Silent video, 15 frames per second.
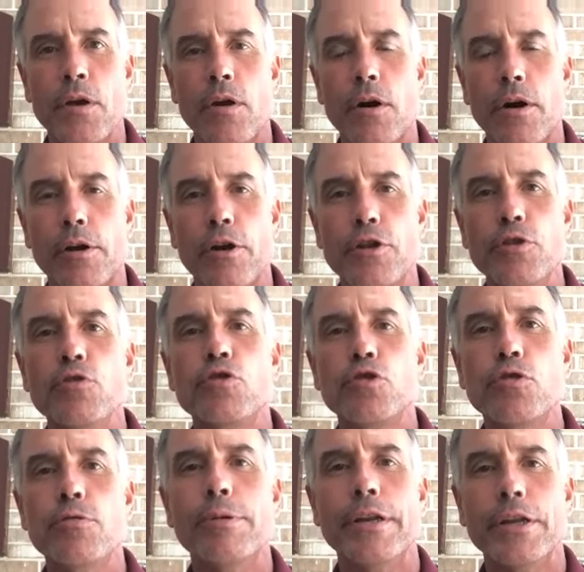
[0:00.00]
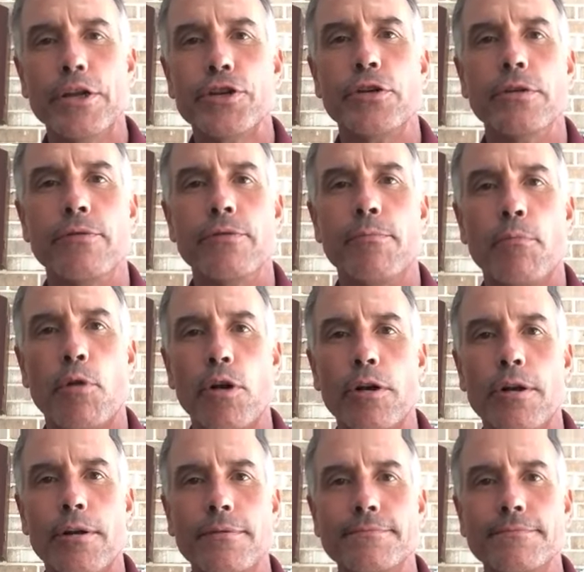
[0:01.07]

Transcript: on our YouTube initiative. Mark.